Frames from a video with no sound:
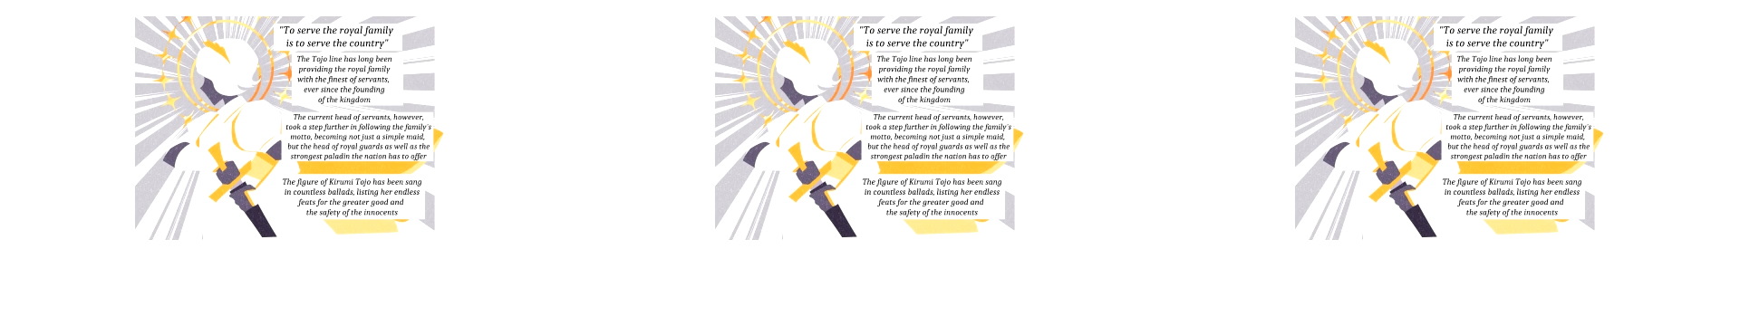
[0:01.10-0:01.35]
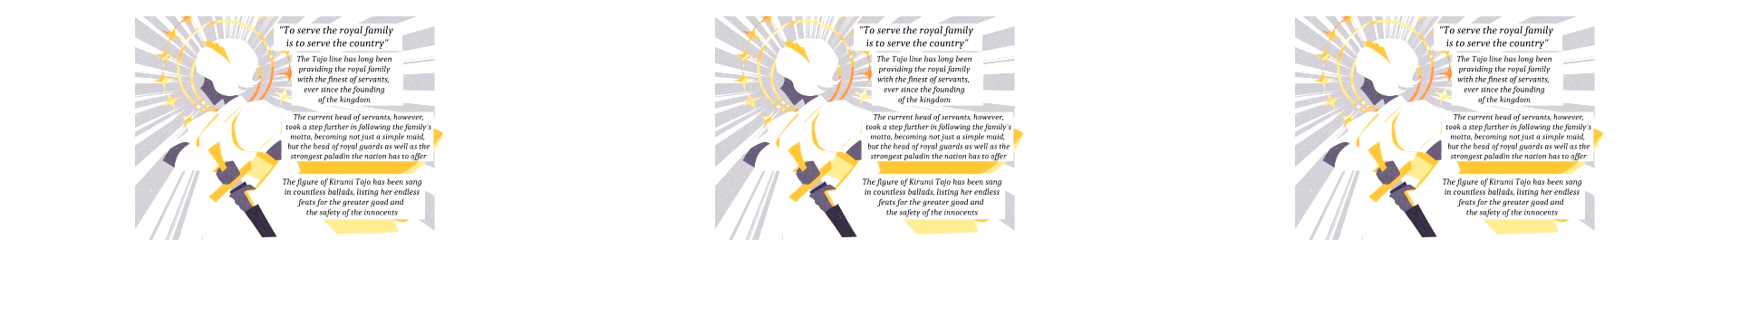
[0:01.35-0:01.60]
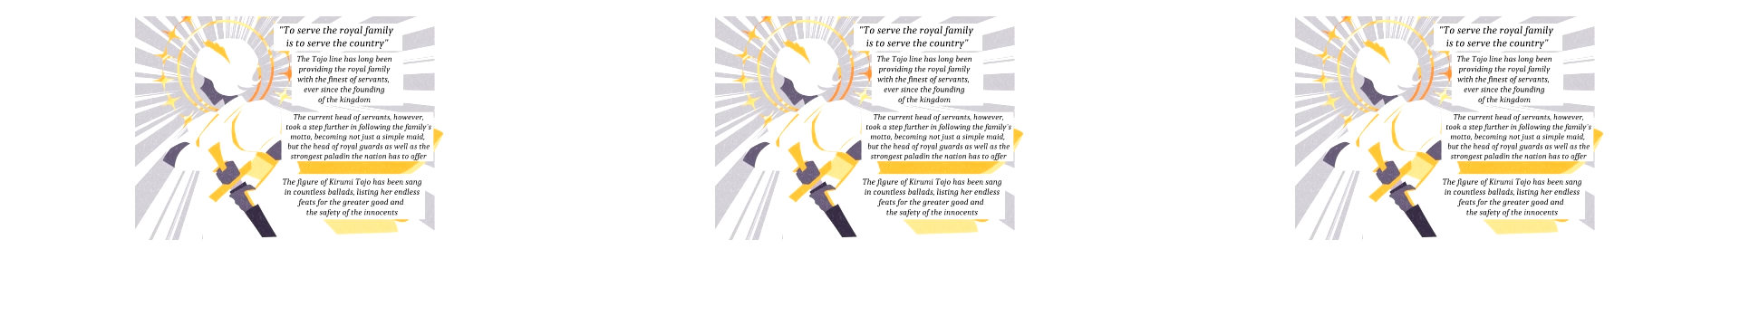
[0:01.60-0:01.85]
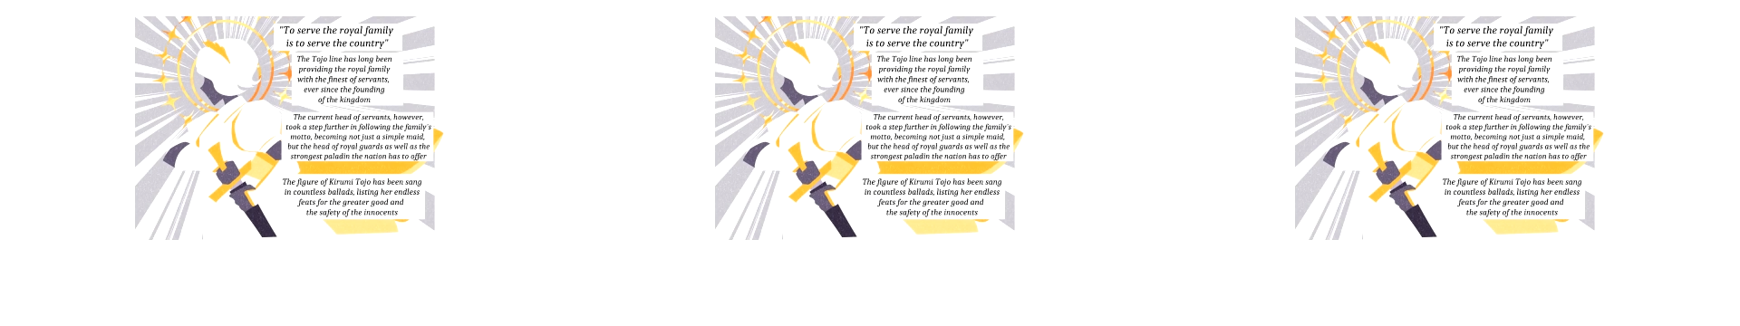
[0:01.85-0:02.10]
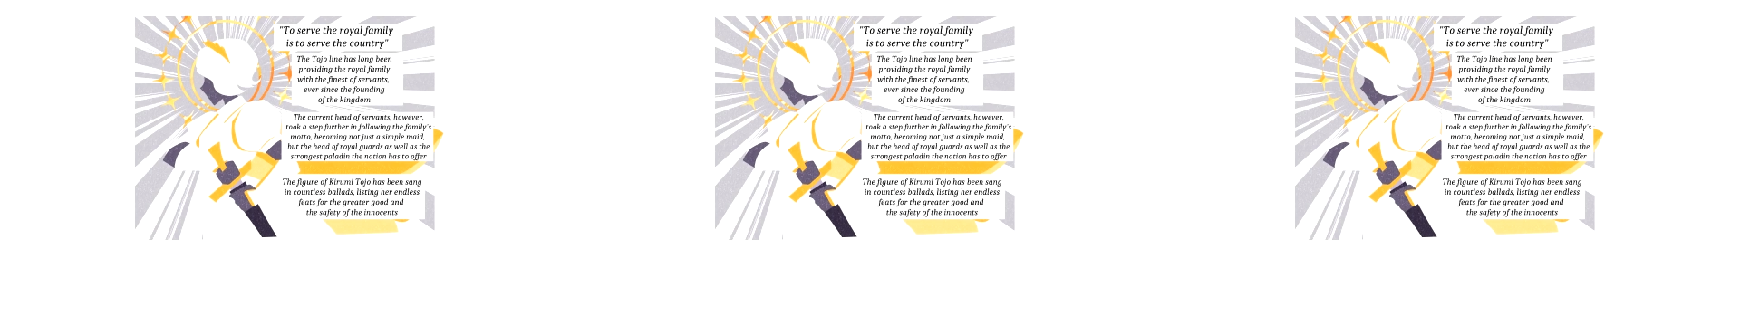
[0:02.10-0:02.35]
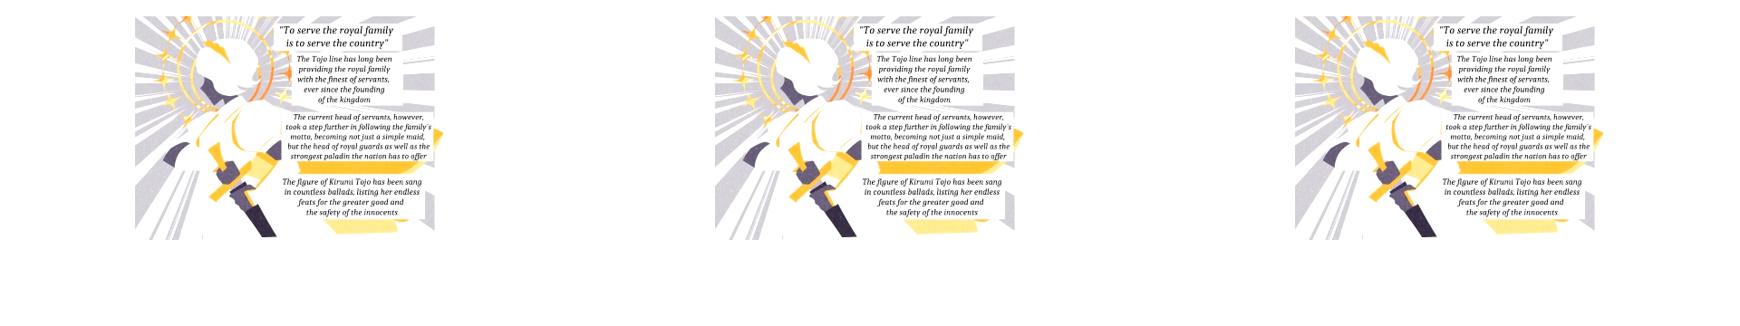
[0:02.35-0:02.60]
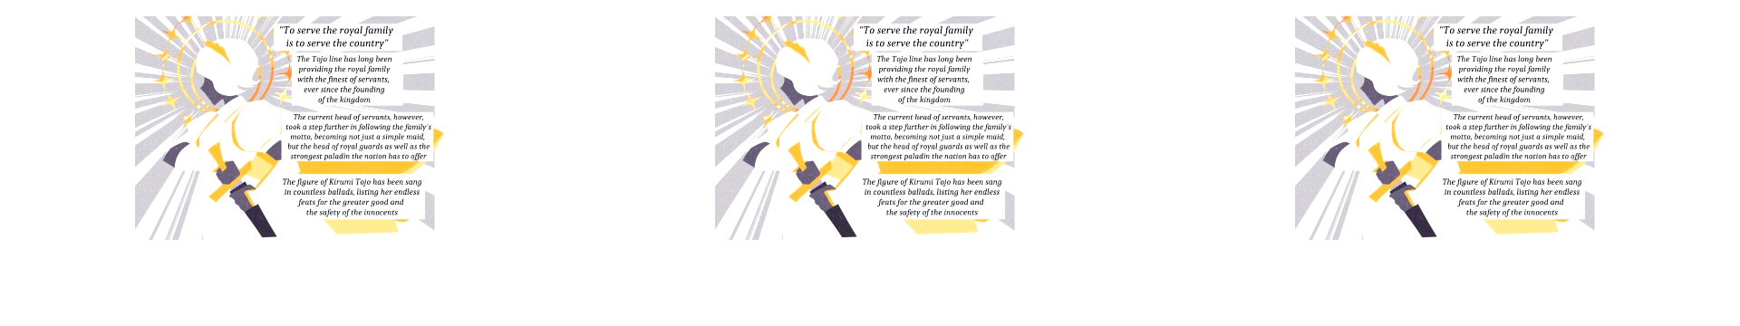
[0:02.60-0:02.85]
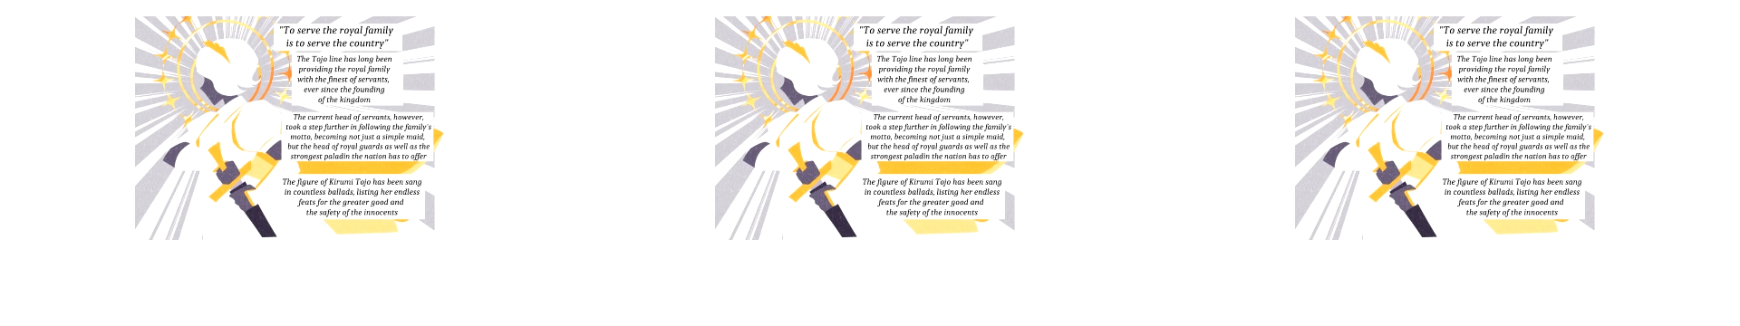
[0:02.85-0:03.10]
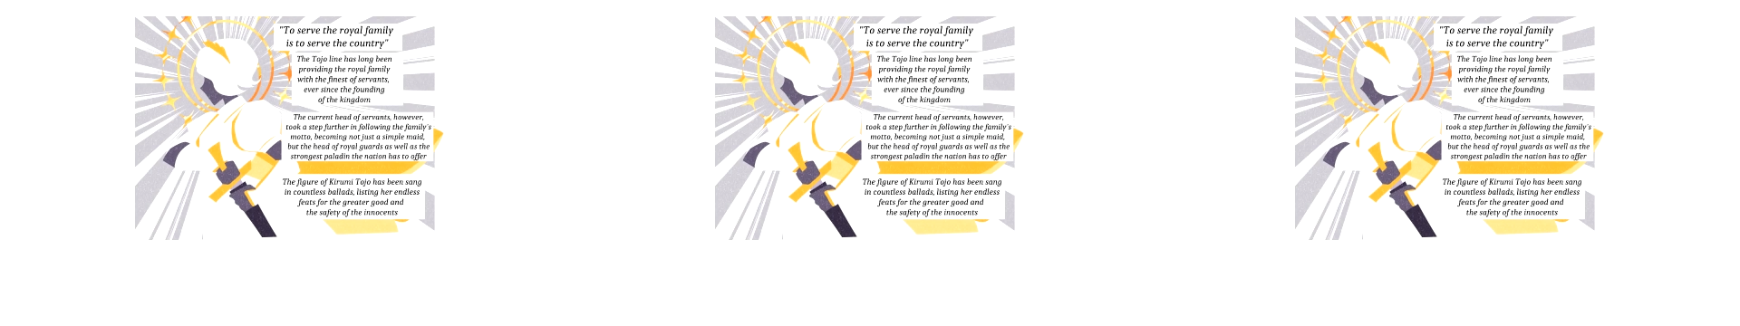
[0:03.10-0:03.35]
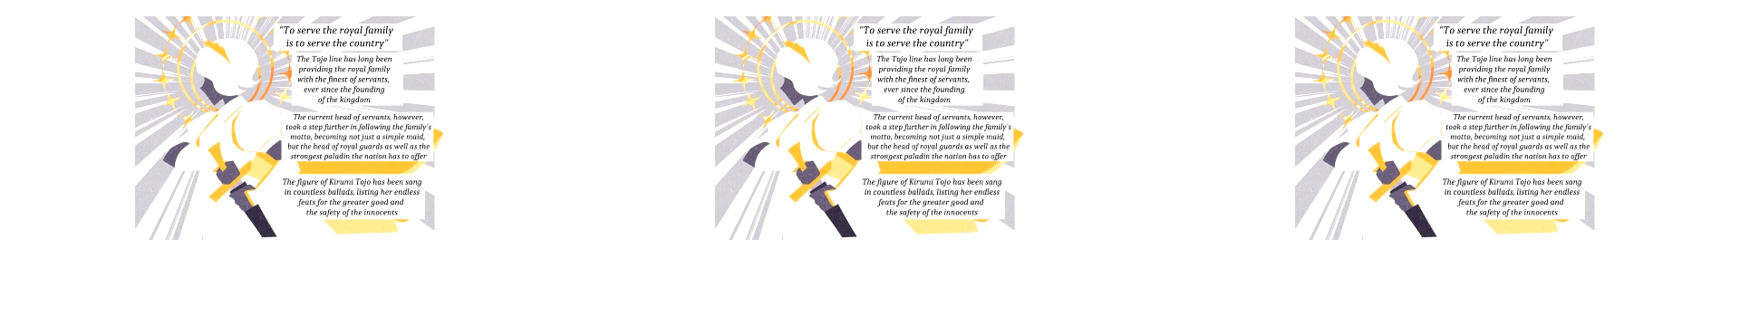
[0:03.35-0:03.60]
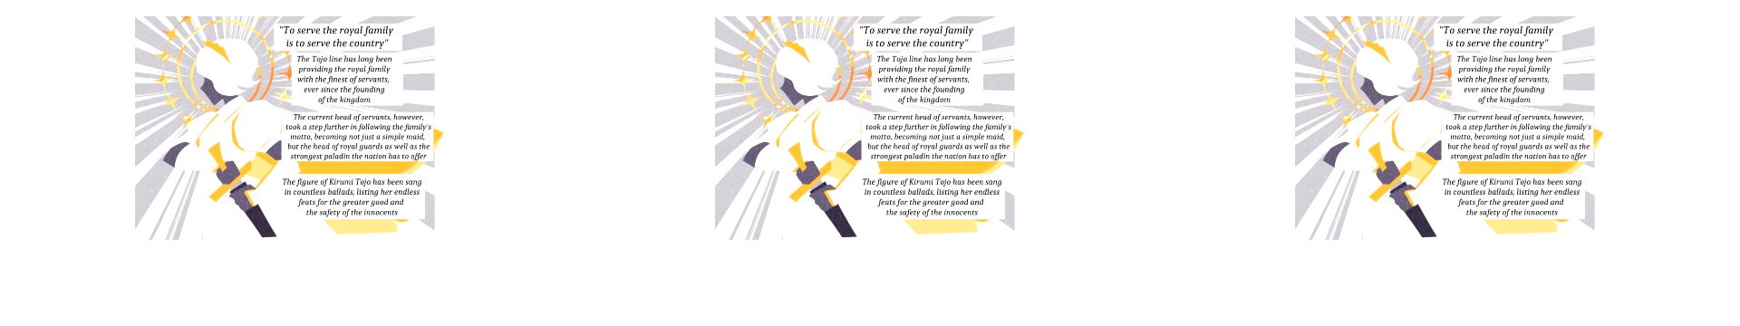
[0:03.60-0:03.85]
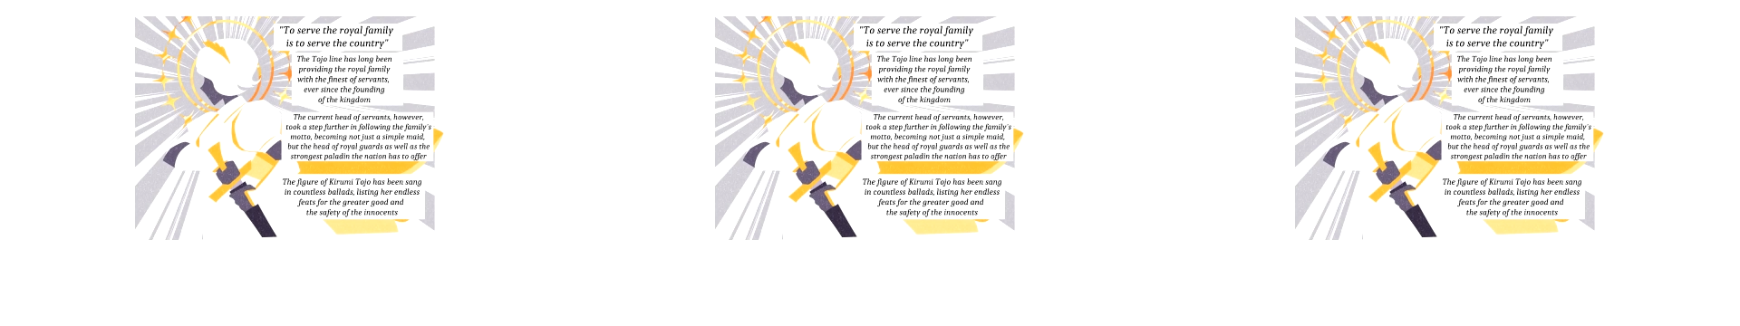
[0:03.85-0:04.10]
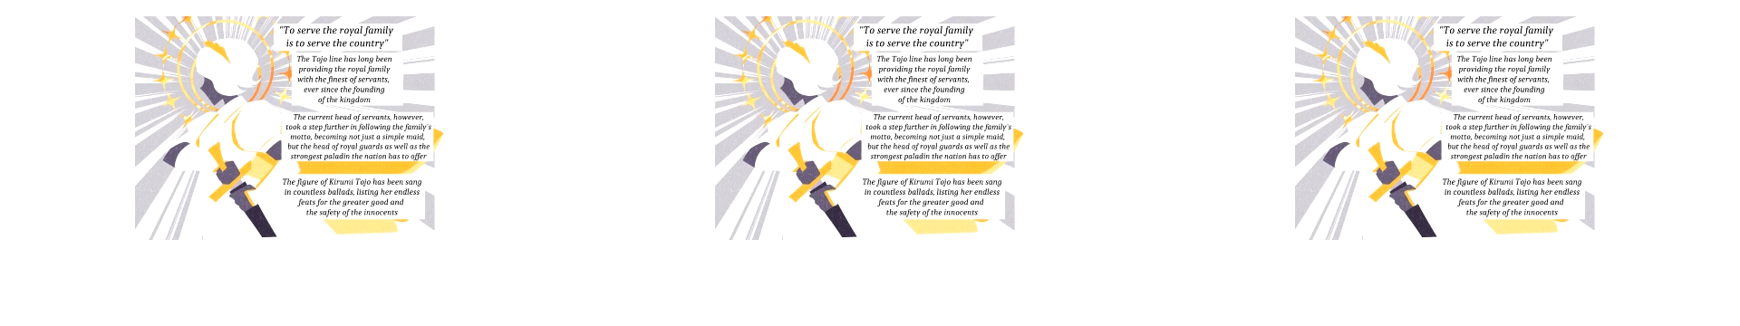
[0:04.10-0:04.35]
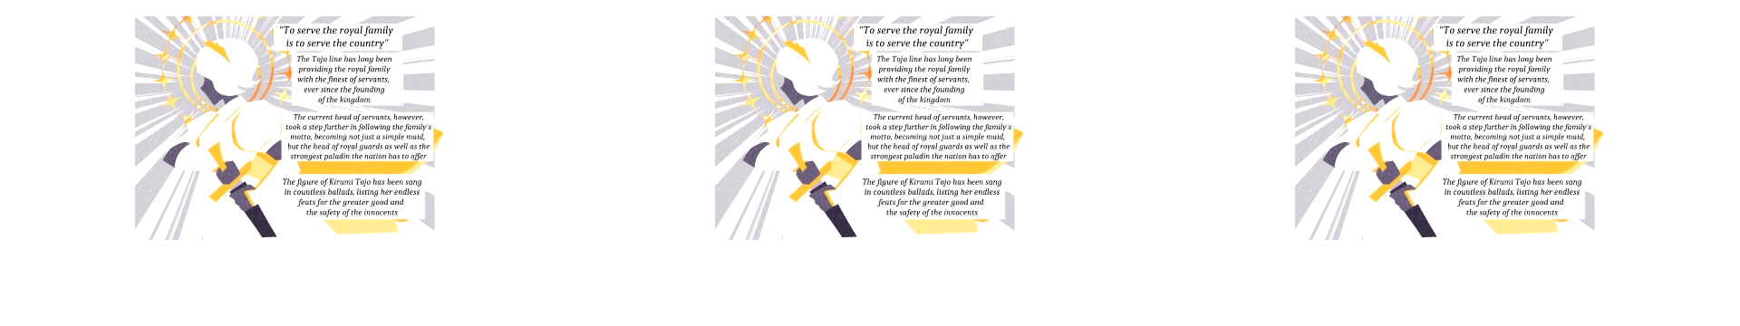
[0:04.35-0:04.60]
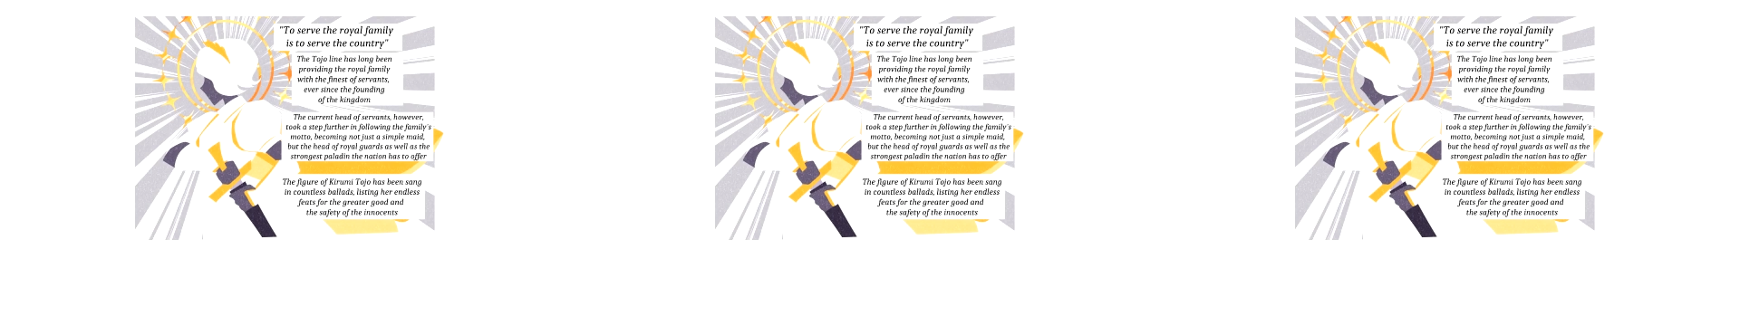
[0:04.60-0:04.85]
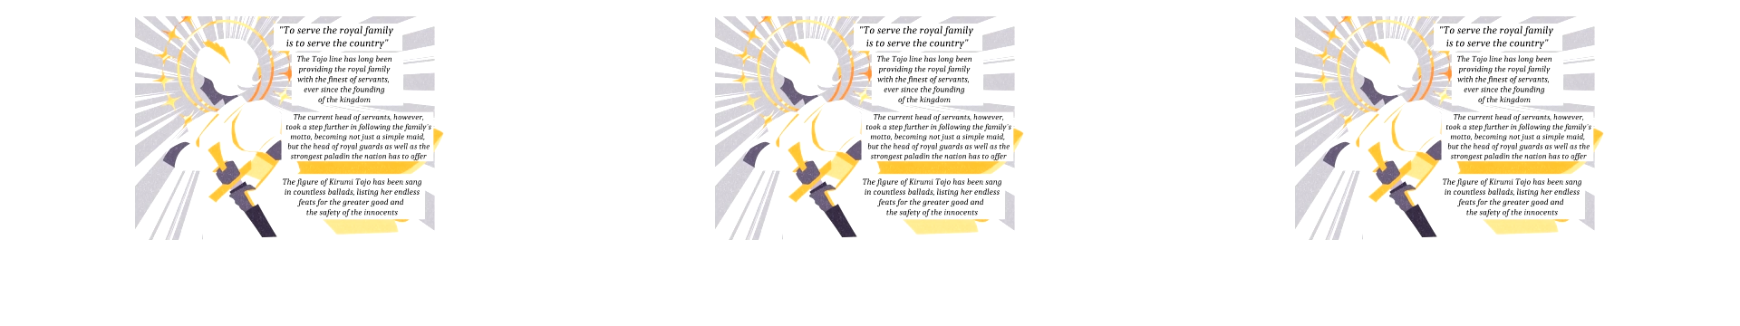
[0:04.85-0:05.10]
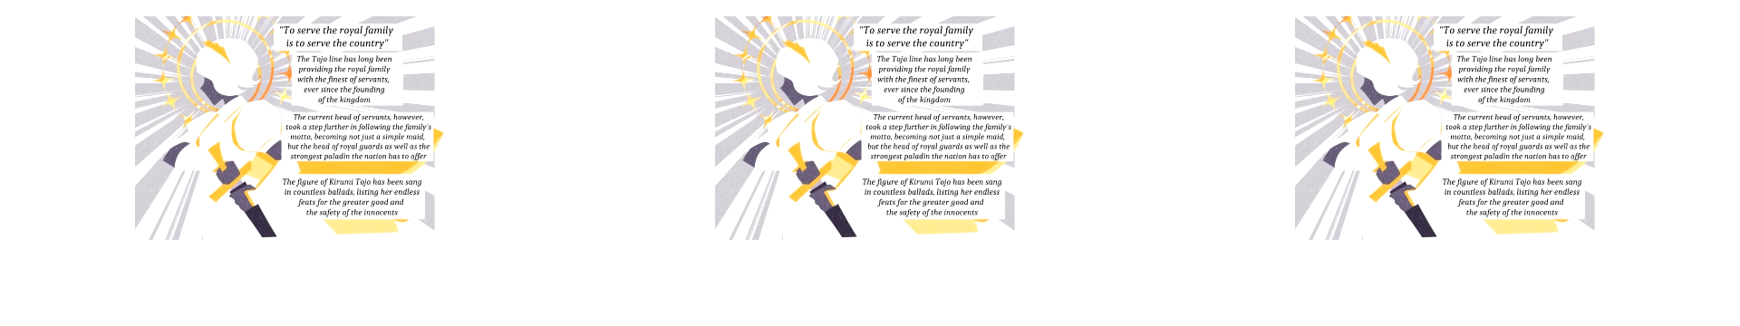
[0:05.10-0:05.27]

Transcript: (no speaker visible)